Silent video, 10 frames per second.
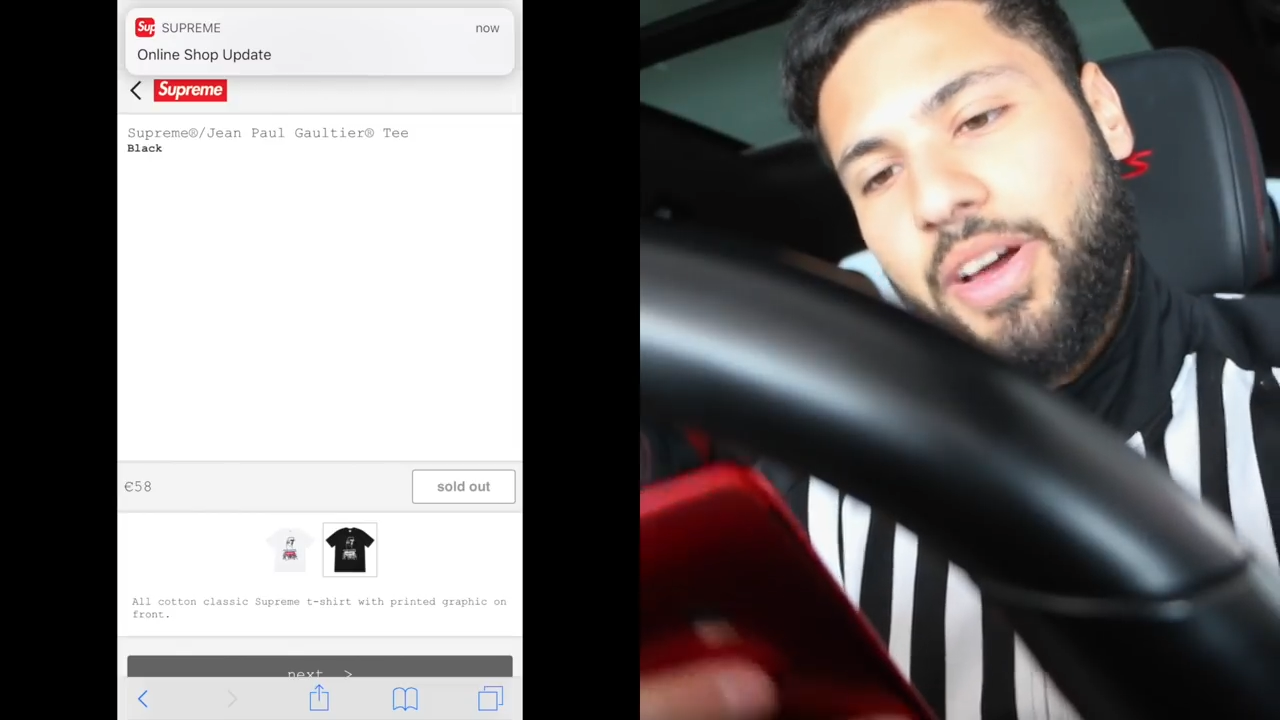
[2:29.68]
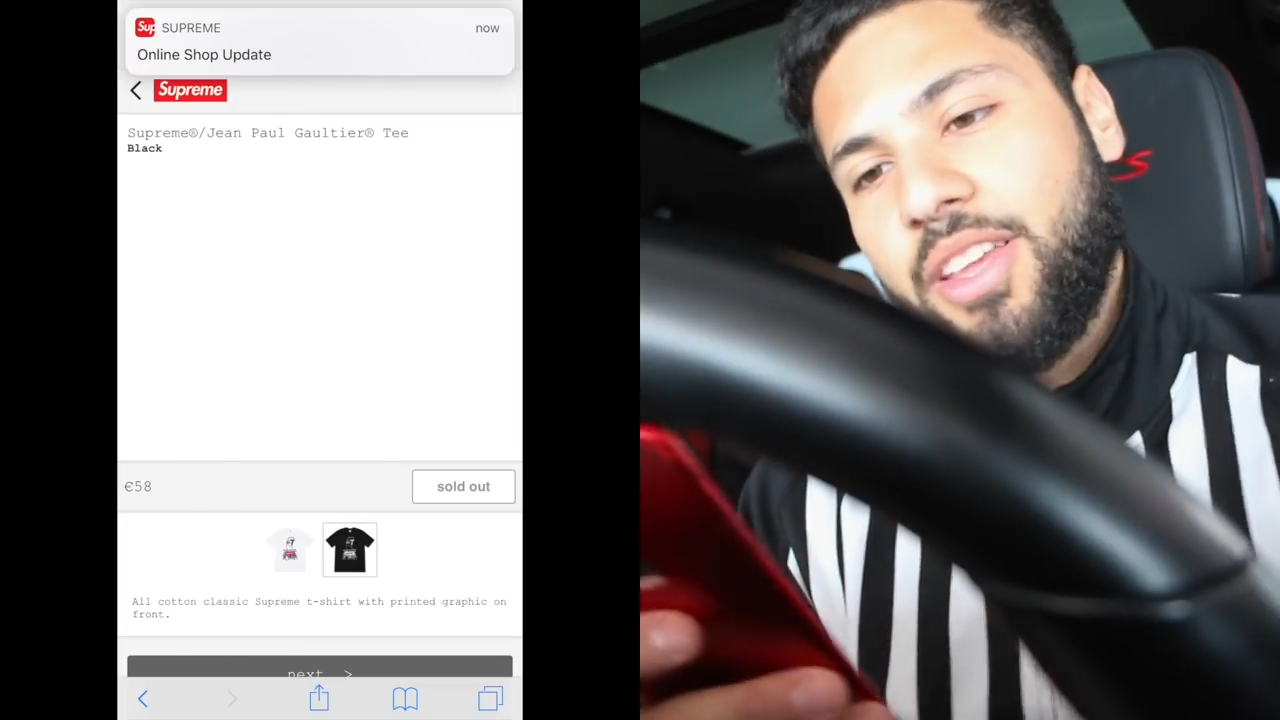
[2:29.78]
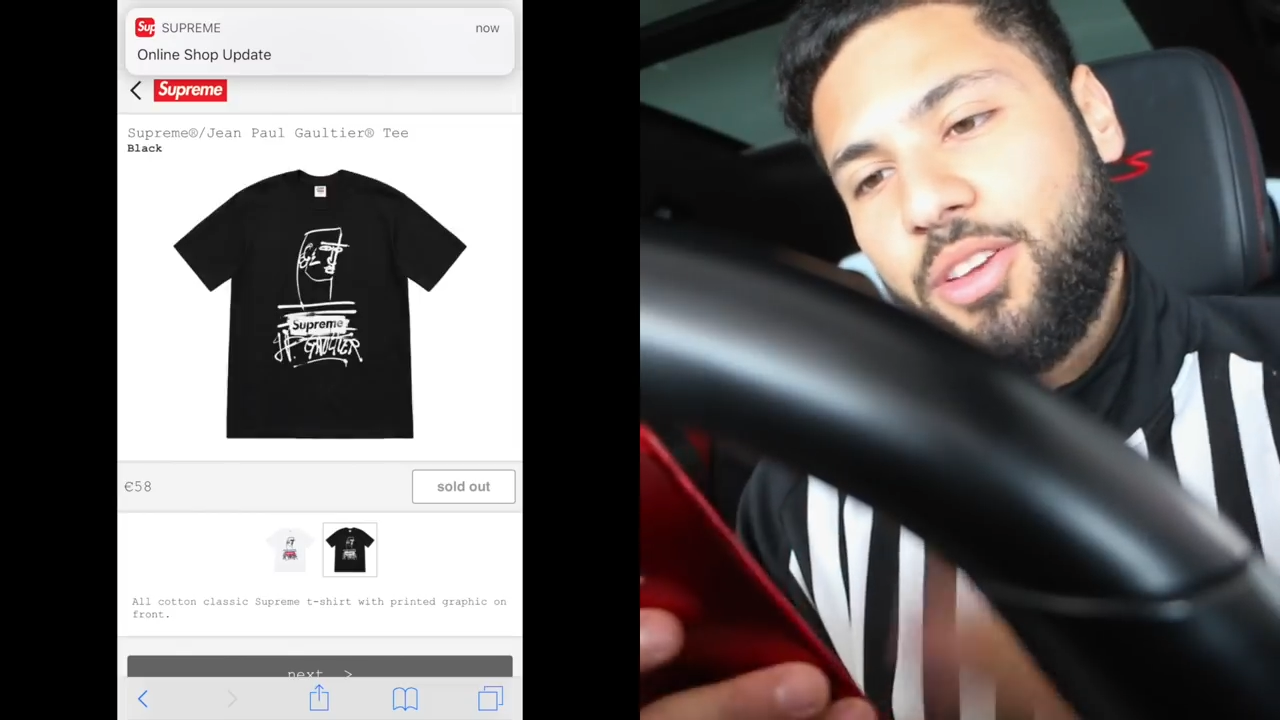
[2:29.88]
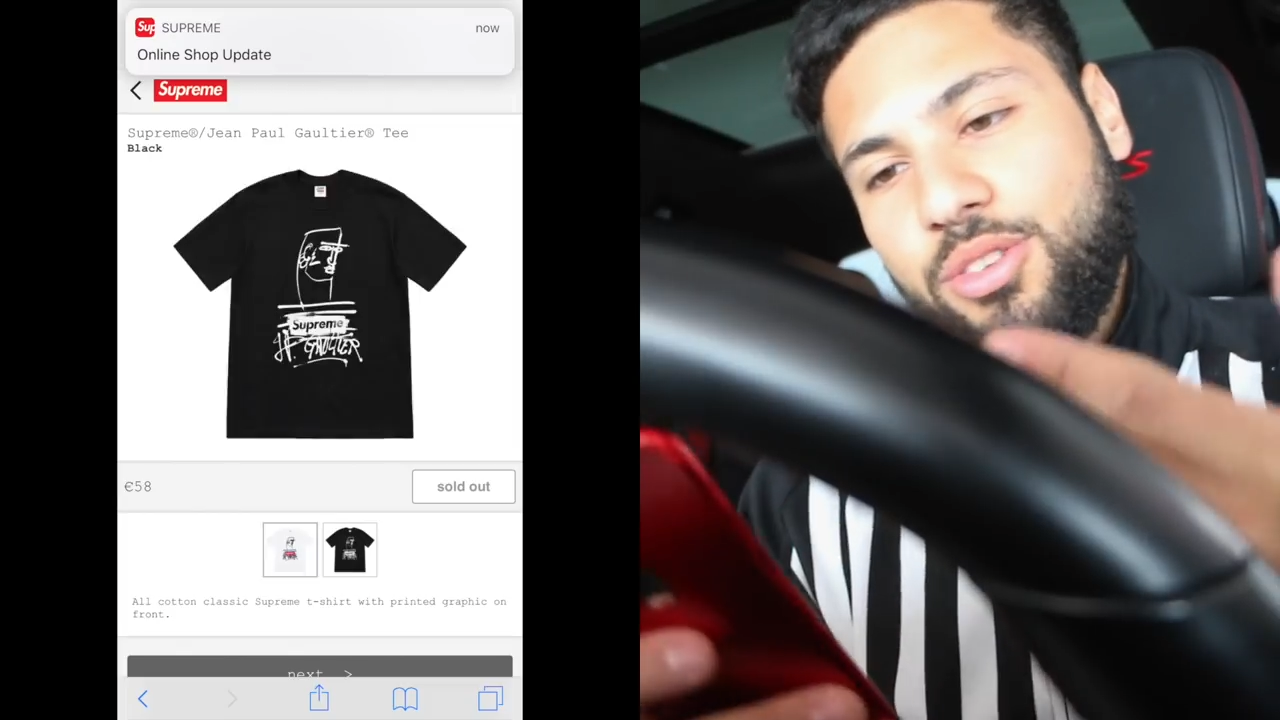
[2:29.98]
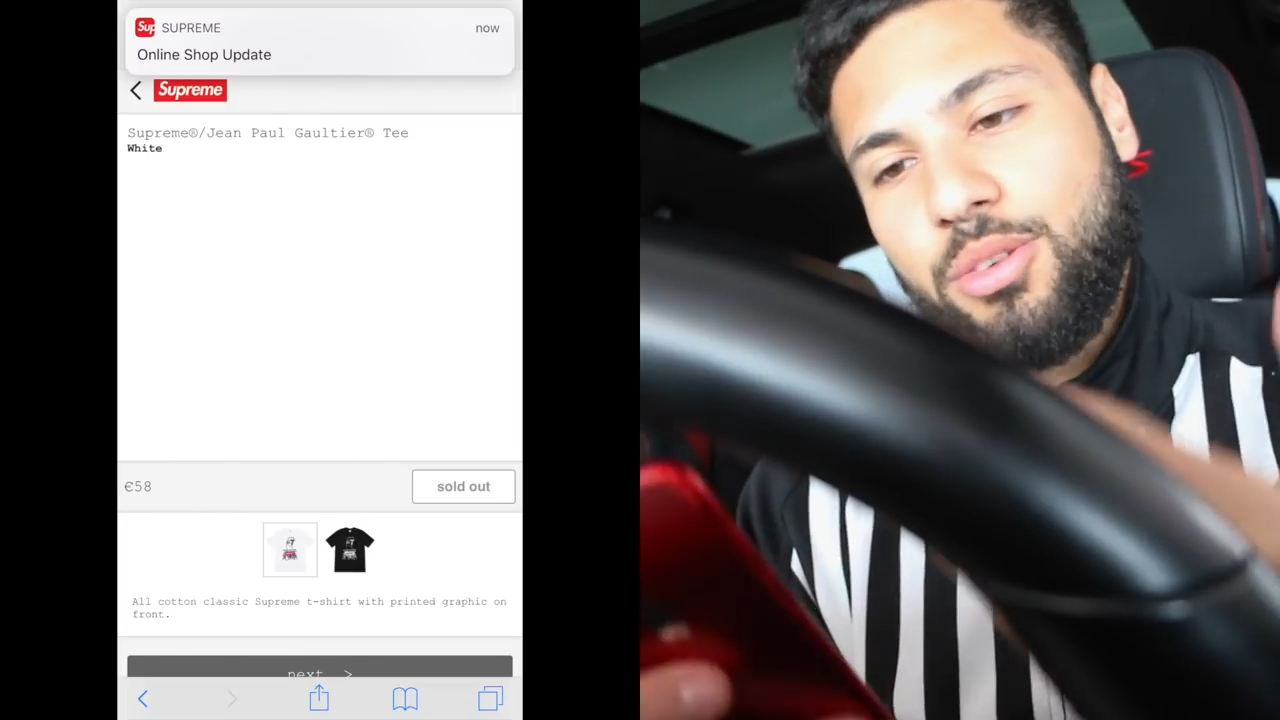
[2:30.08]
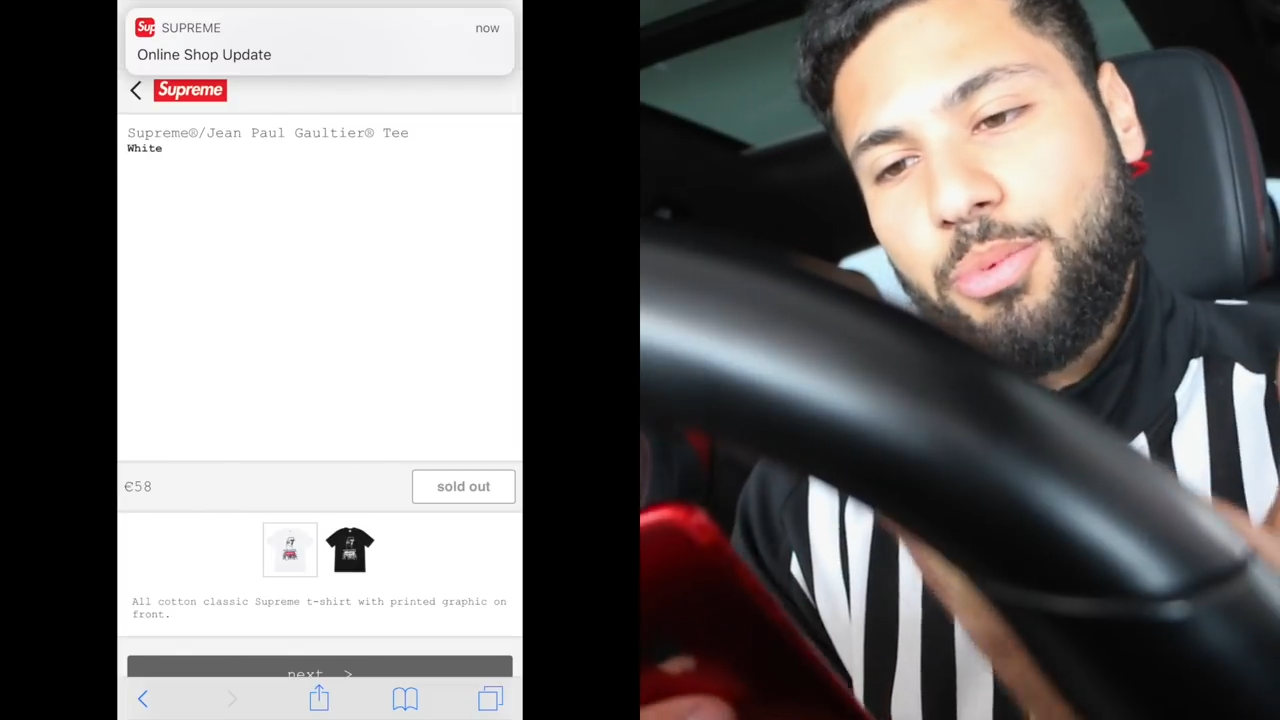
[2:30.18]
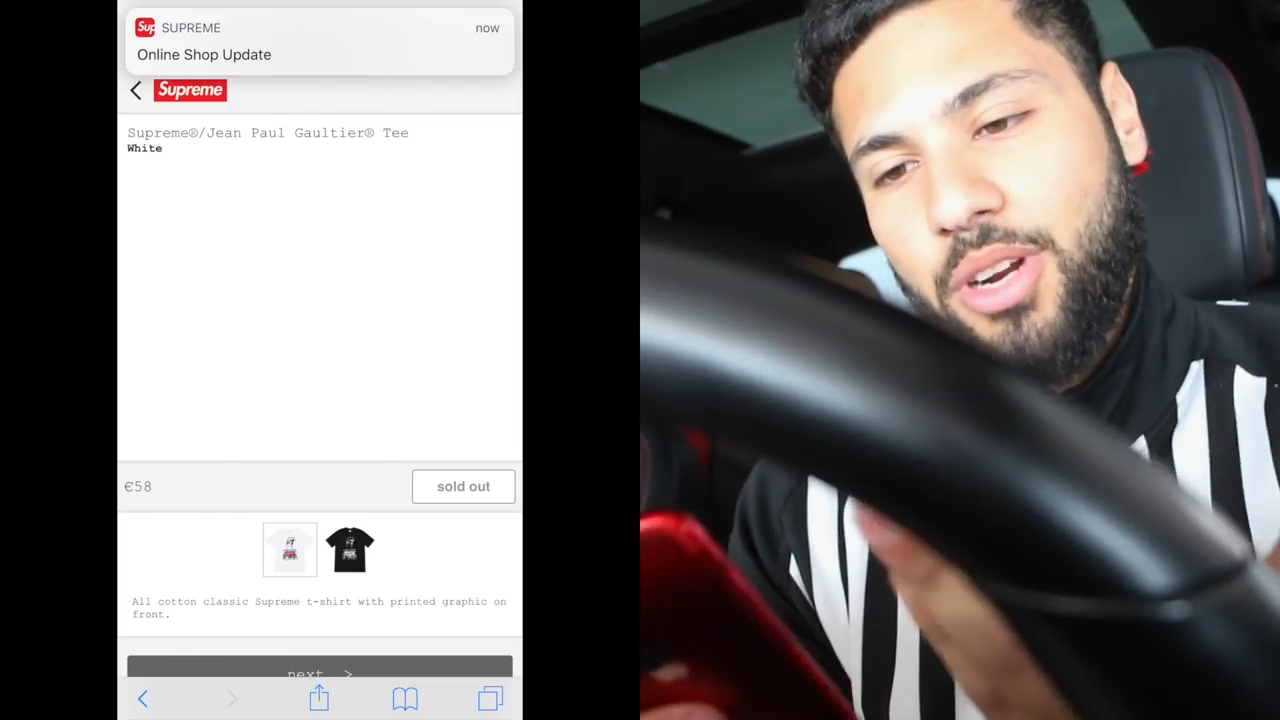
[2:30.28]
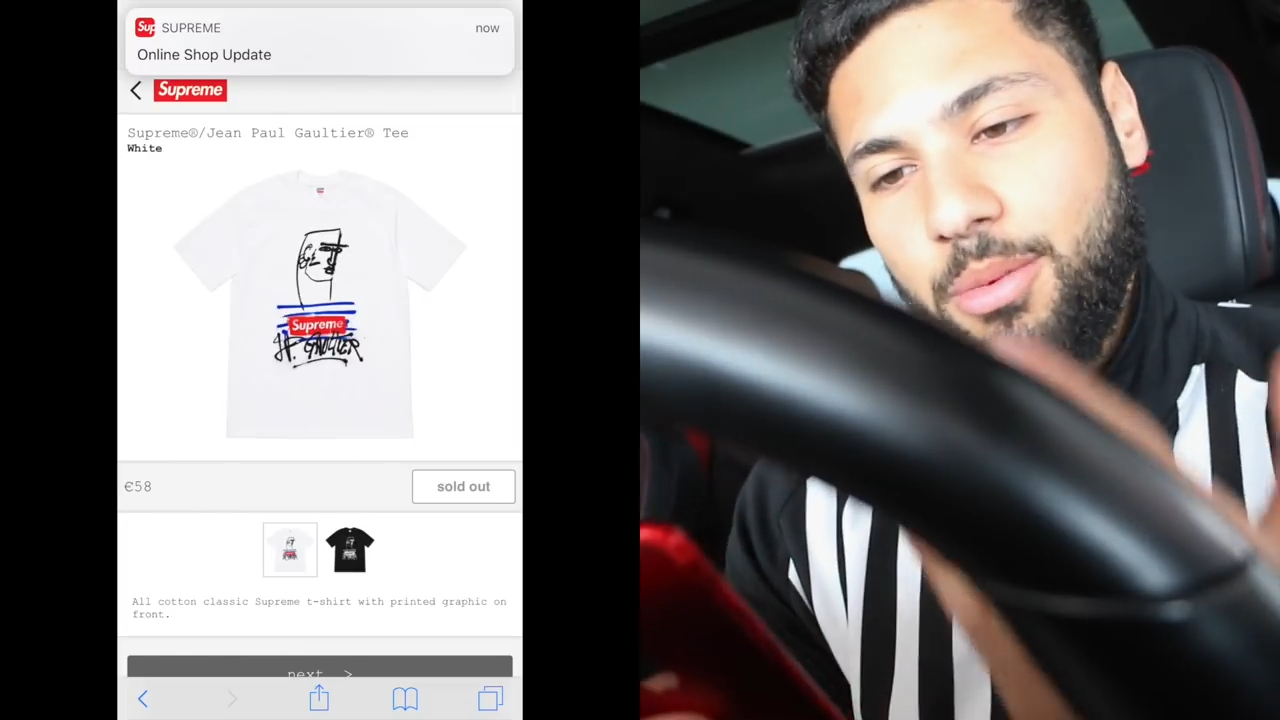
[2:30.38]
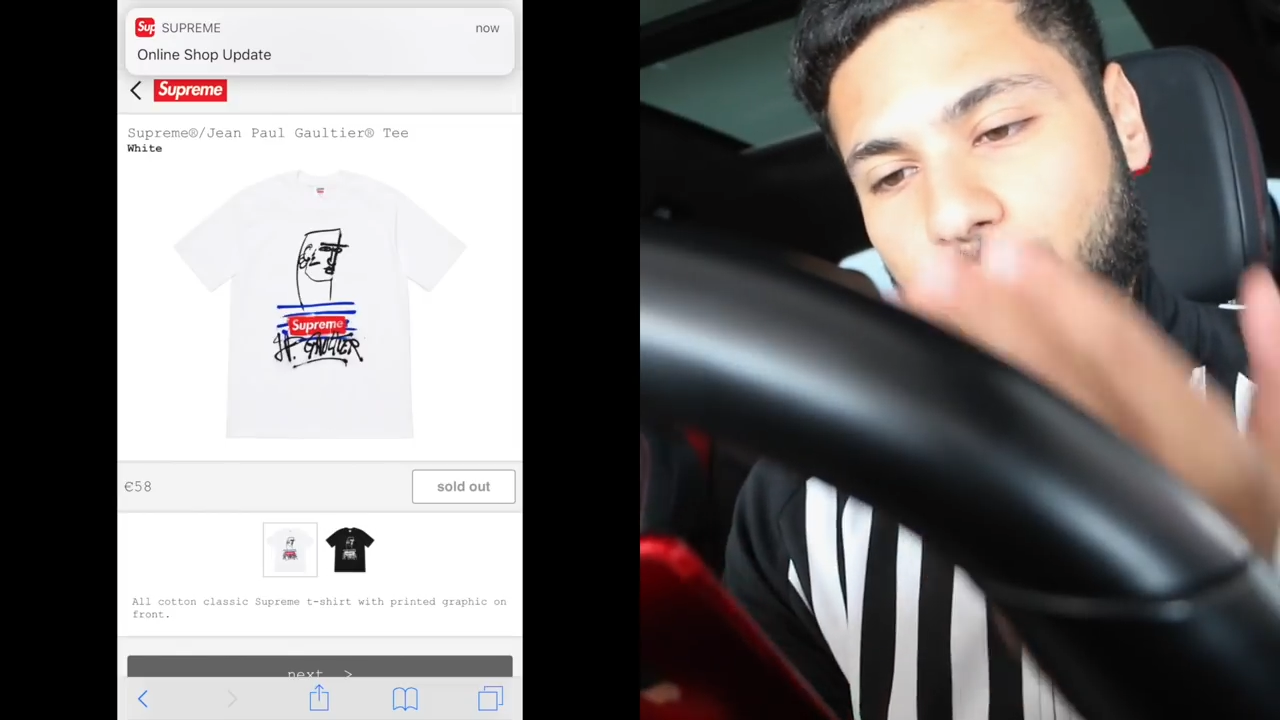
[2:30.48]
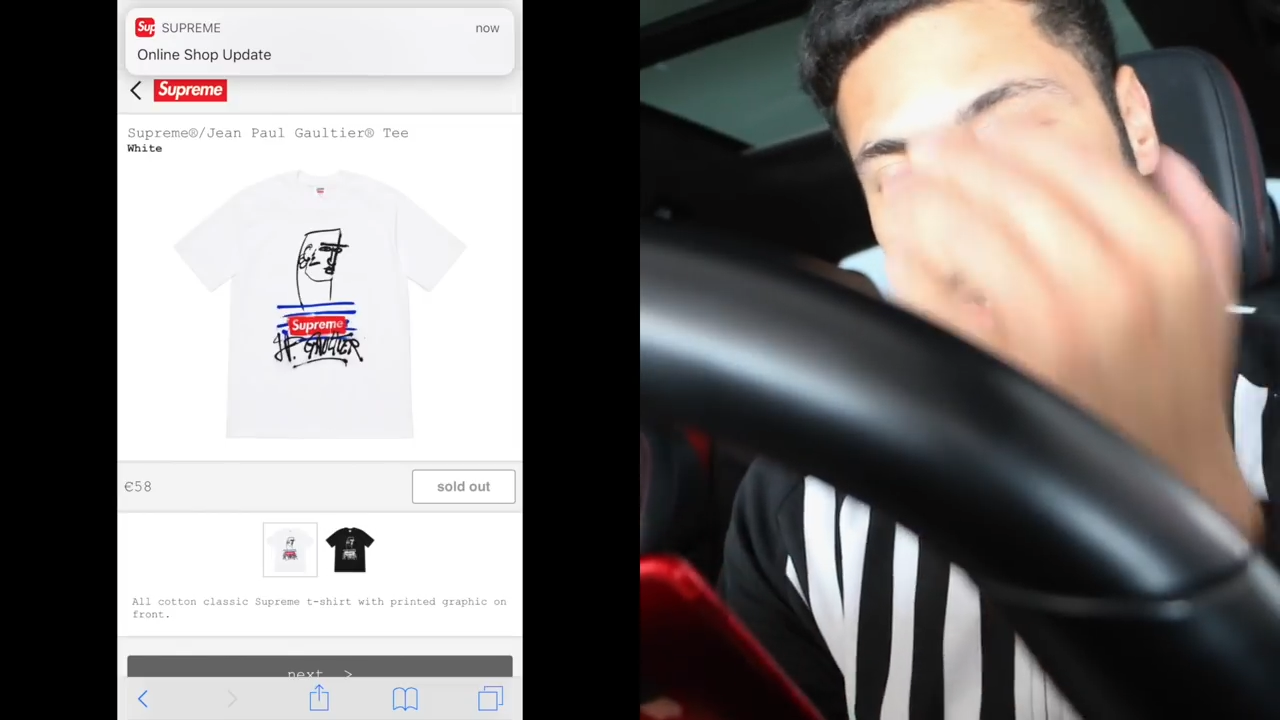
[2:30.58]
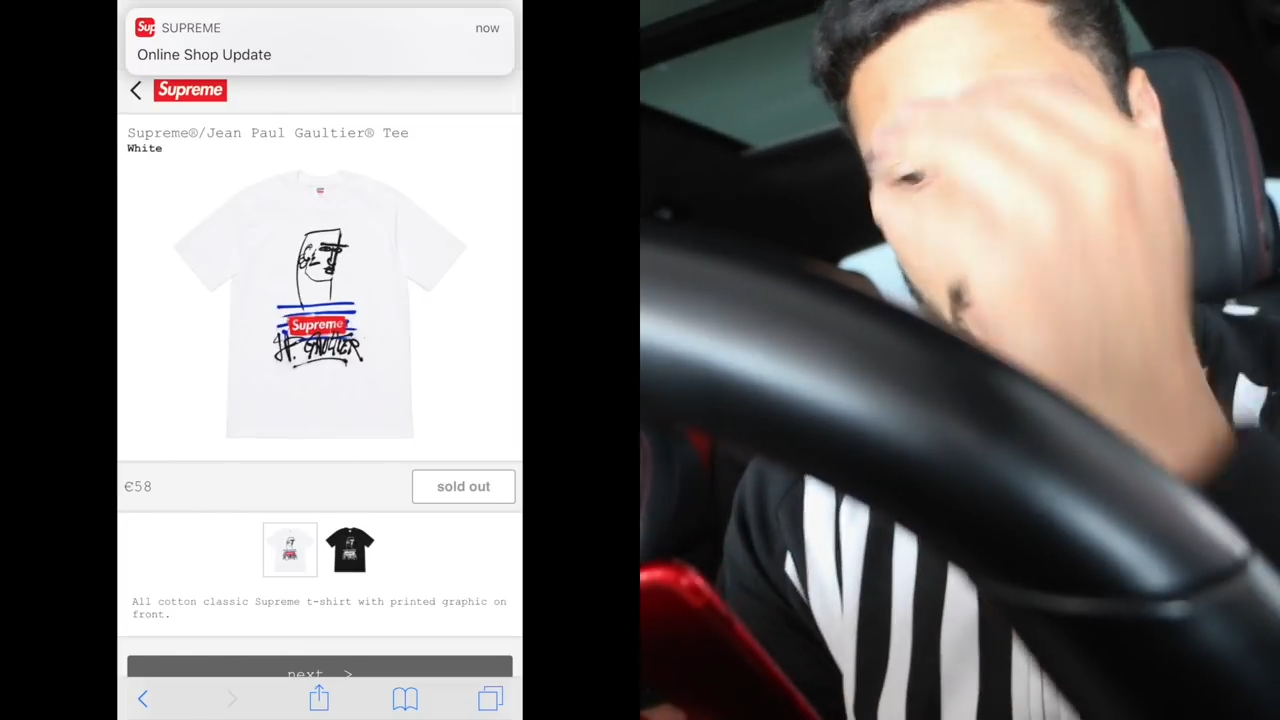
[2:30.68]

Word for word: fuck you, Supreme